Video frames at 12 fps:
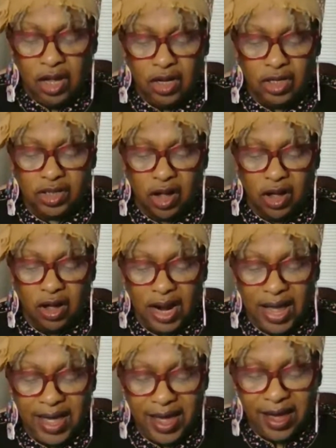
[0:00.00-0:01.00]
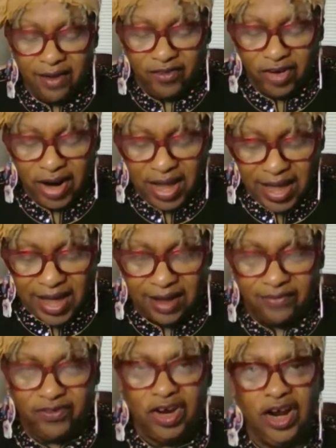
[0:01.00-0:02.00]
Because all I ever
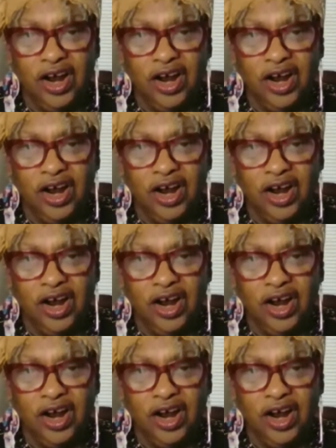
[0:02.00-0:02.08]
have,